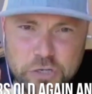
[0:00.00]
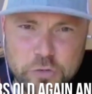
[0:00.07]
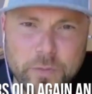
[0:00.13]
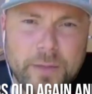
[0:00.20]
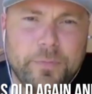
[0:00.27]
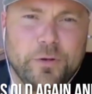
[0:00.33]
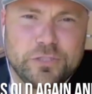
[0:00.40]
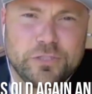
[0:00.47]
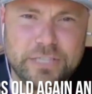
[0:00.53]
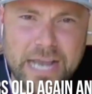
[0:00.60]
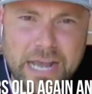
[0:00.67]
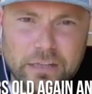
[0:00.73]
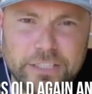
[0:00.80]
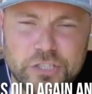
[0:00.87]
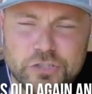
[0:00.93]
so they knew my
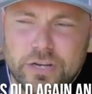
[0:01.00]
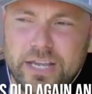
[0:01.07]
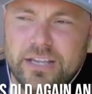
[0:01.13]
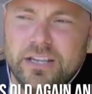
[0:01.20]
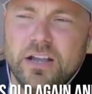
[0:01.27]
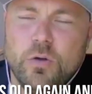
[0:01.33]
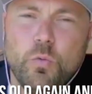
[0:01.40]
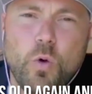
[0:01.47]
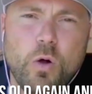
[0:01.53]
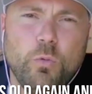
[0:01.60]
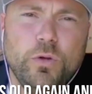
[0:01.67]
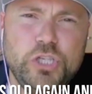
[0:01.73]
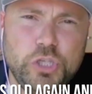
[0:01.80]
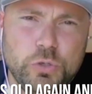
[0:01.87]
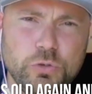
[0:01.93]
personality trait,
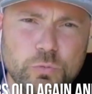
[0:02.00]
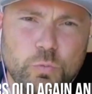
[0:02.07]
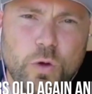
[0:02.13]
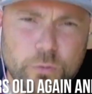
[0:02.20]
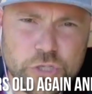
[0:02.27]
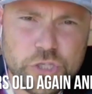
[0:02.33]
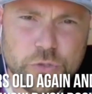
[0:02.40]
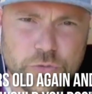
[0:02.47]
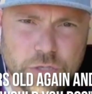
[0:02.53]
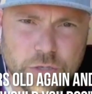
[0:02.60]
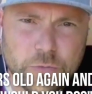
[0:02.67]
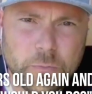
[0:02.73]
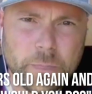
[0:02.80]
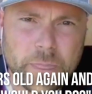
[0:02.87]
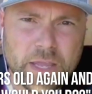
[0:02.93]
what would
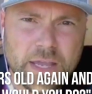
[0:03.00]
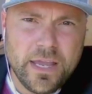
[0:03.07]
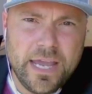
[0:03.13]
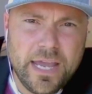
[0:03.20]
you do?